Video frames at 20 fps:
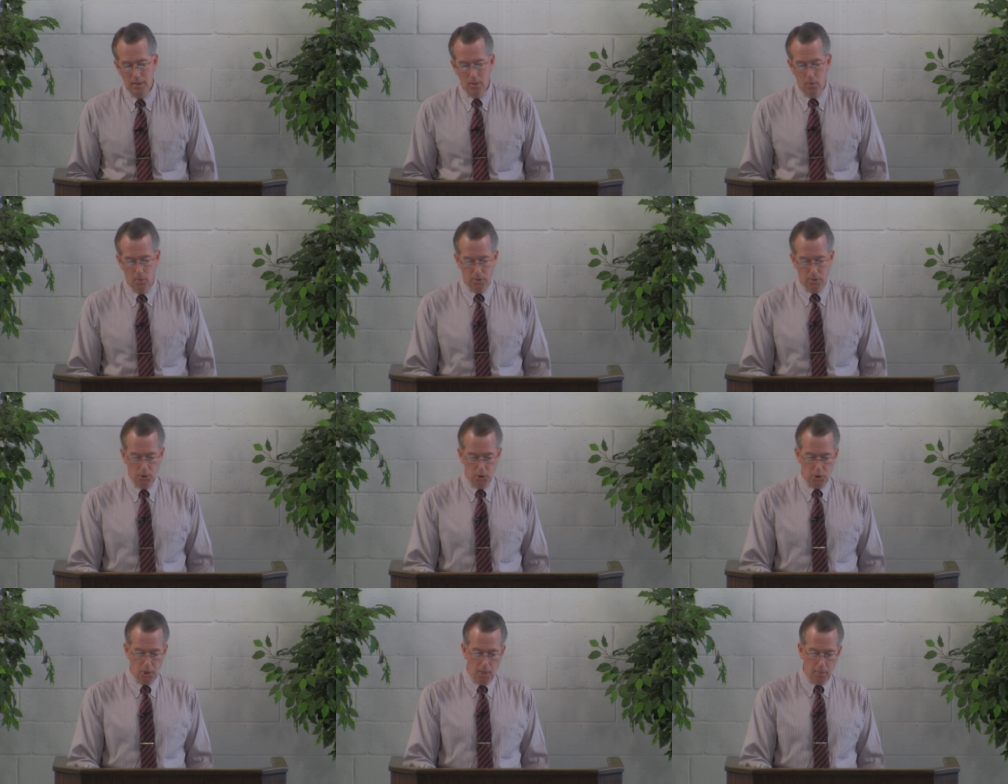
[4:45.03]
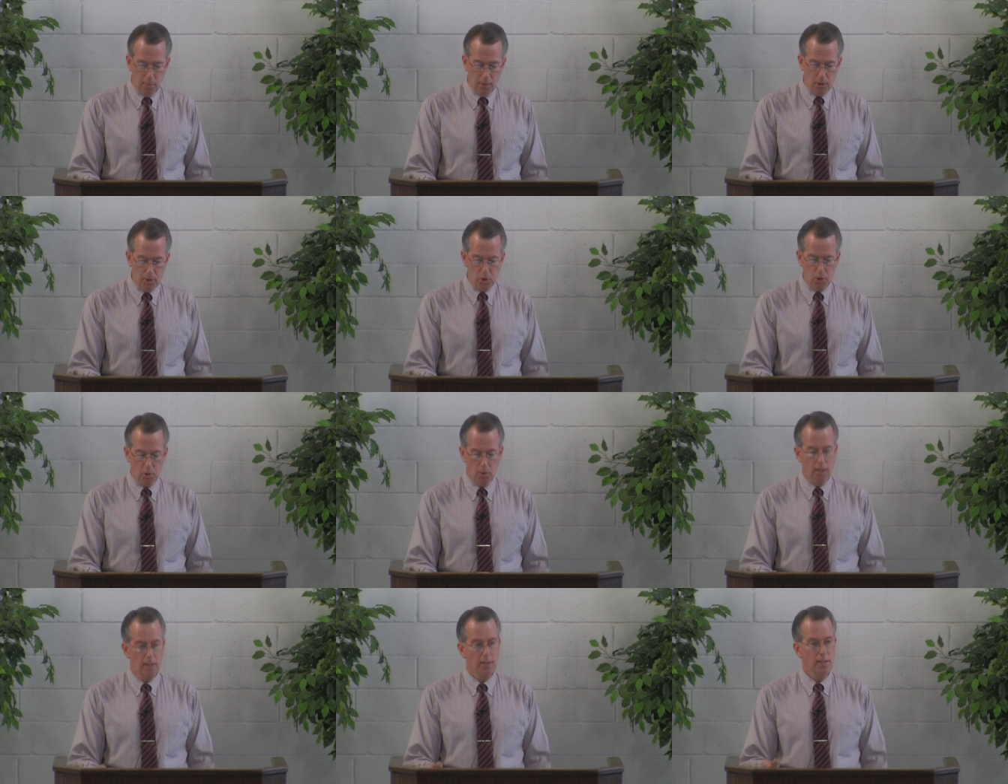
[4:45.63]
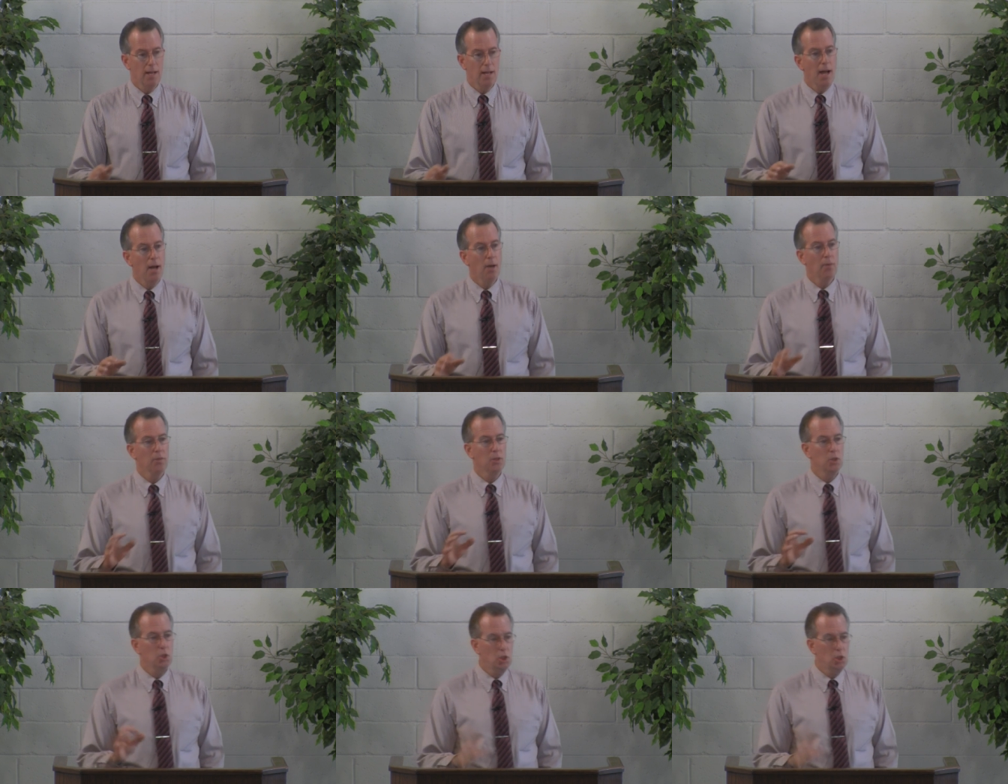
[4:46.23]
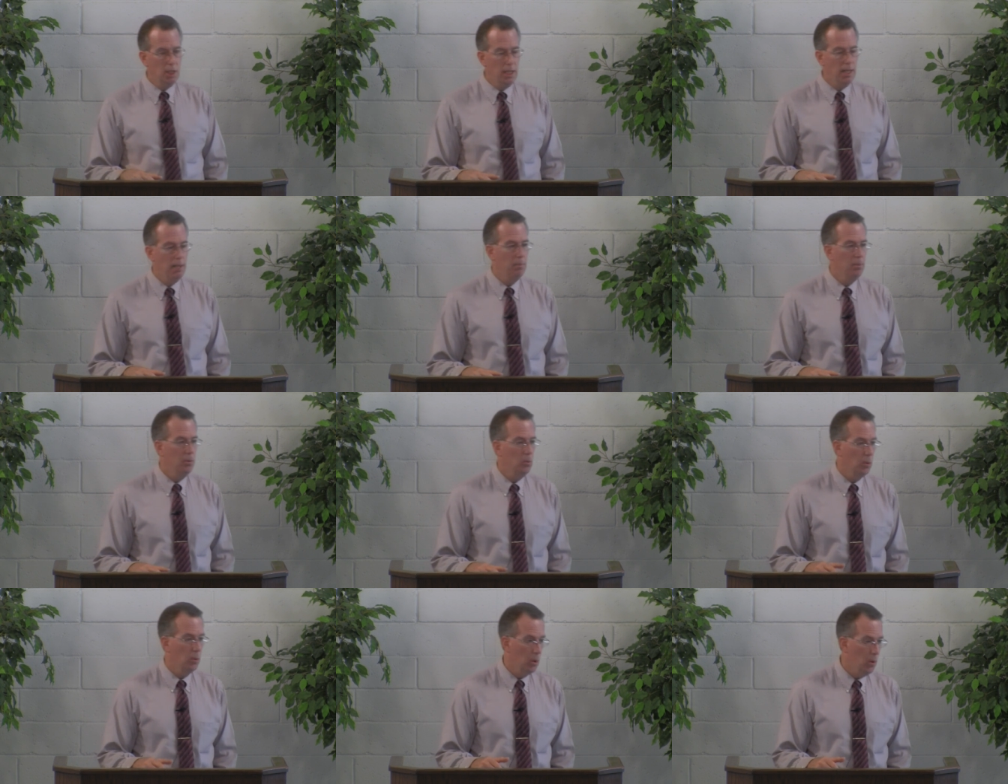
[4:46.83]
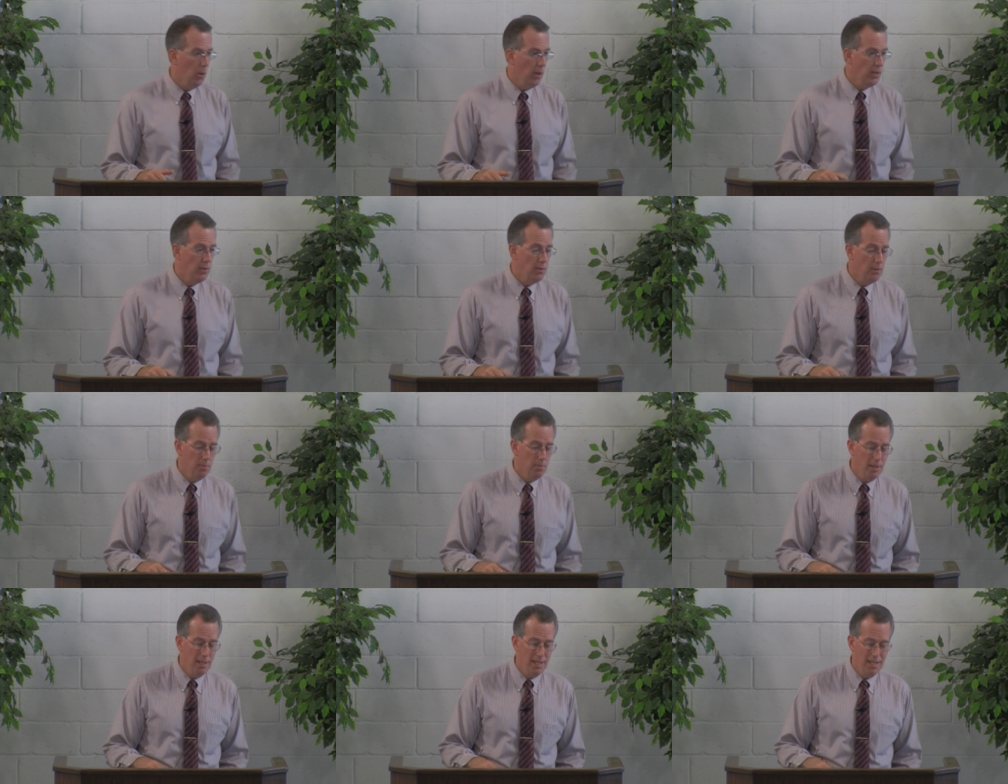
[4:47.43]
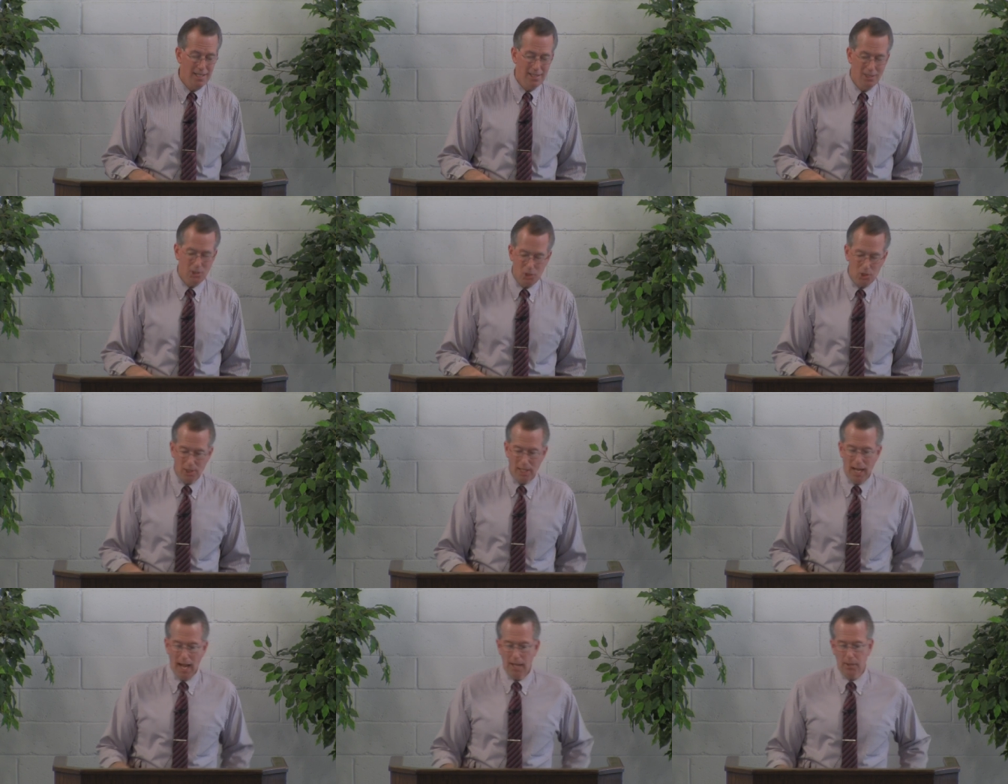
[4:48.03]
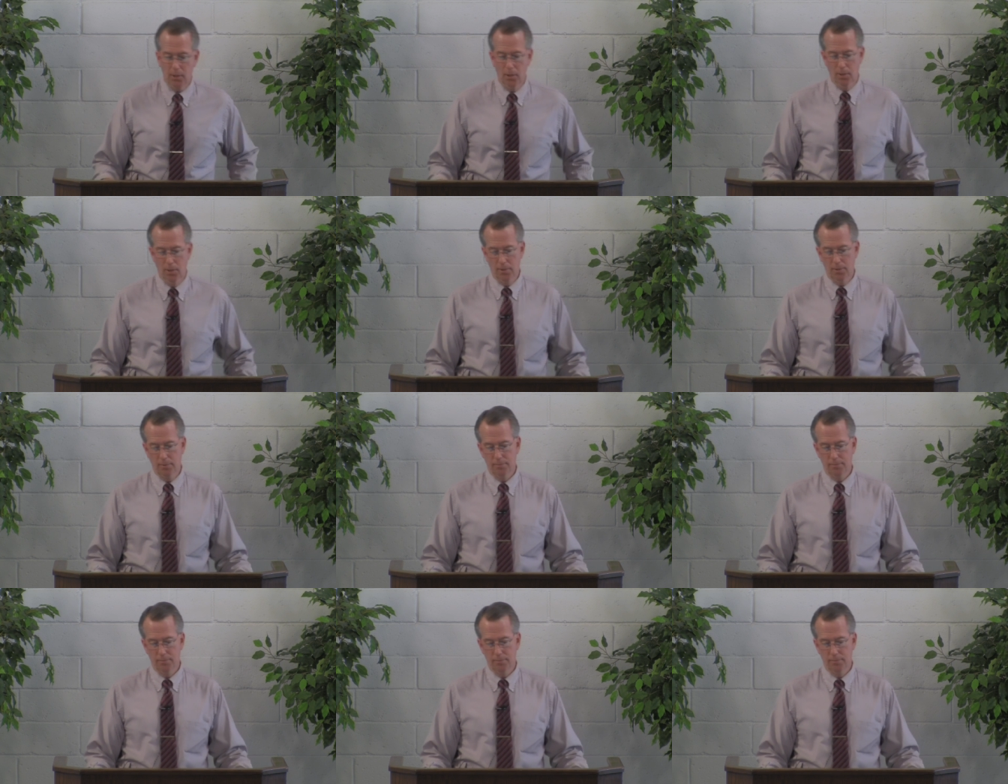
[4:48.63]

When the shepherd is struck down, the sheep were going to be scattered.